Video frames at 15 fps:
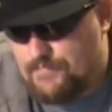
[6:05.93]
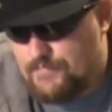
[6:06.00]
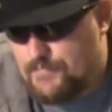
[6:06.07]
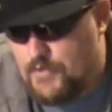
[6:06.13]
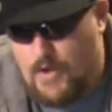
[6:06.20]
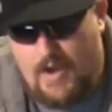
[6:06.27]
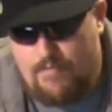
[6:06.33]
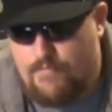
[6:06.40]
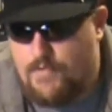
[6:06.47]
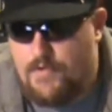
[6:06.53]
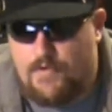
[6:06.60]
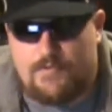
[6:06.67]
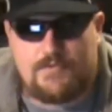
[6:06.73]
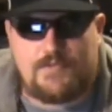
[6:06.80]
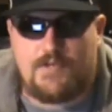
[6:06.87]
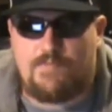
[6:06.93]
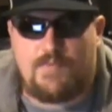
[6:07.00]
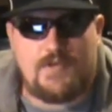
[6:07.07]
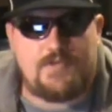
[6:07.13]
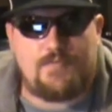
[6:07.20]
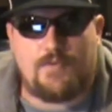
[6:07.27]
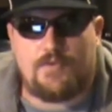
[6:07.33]
Yo, I really don't see
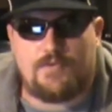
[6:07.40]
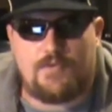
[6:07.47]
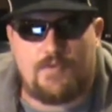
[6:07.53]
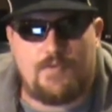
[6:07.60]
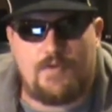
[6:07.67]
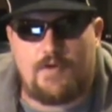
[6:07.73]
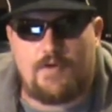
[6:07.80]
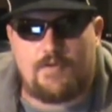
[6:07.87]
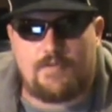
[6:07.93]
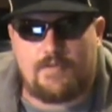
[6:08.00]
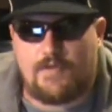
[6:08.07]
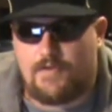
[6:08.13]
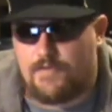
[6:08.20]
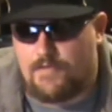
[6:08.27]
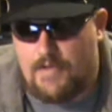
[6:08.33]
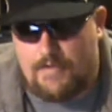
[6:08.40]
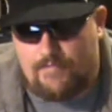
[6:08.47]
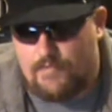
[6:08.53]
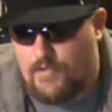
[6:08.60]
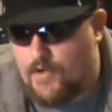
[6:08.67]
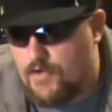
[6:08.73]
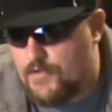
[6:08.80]
Pittsburgh doing anything. They
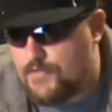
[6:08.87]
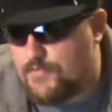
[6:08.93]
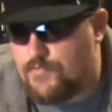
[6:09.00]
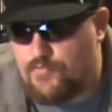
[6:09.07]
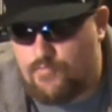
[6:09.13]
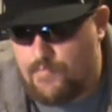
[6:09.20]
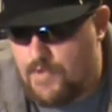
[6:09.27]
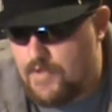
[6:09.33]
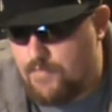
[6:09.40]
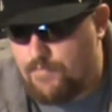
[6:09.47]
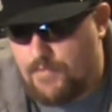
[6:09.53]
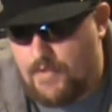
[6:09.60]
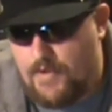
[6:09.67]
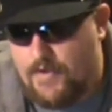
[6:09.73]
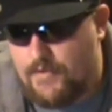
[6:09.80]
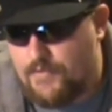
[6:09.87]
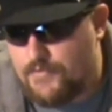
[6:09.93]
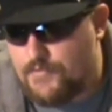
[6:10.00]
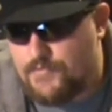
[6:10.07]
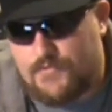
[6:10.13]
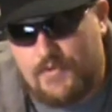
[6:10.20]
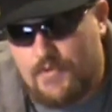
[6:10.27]
have lost too many
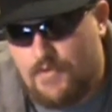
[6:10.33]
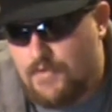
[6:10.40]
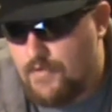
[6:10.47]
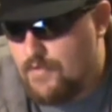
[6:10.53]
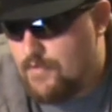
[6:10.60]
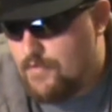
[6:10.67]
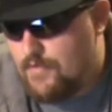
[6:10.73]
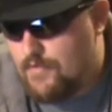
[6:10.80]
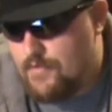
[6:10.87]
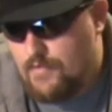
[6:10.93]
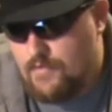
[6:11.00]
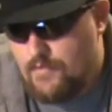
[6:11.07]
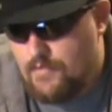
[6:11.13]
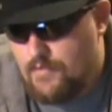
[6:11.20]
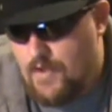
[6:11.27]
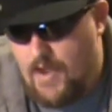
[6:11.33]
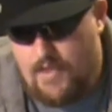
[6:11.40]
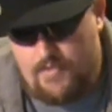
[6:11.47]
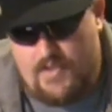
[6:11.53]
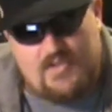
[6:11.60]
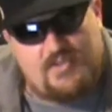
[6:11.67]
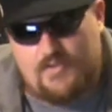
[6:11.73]
players,
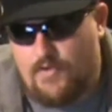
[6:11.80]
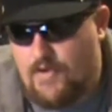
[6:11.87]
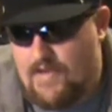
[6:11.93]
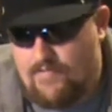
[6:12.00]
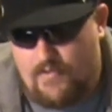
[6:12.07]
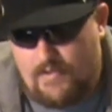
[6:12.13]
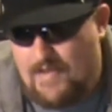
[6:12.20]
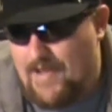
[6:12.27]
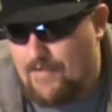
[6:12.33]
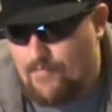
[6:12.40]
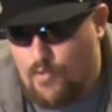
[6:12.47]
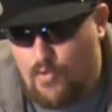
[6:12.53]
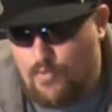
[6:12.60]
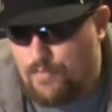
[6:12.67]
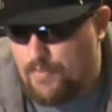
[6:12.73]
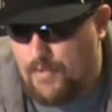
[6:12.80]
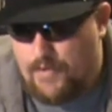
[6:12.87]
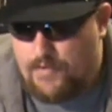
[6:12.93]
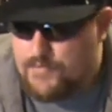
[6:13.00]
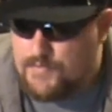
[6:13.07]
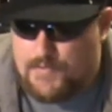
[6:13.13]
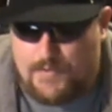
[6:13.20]
and they still have a lot of old
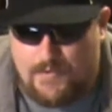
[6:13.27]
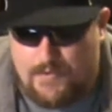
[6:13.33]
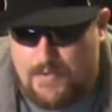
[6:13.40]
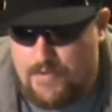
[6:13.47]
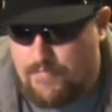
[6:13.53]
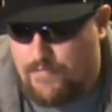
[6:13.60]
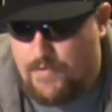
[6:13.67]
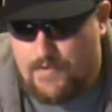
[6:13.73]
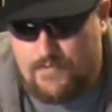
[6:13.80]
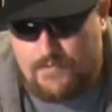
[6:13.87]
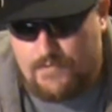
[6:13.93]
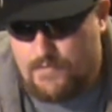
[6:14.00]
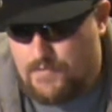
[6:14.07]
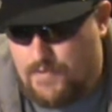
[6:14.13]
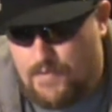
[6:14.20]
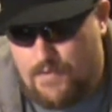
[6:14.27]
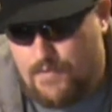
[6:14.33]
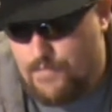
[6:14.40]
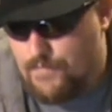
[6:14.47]
players on their defense. So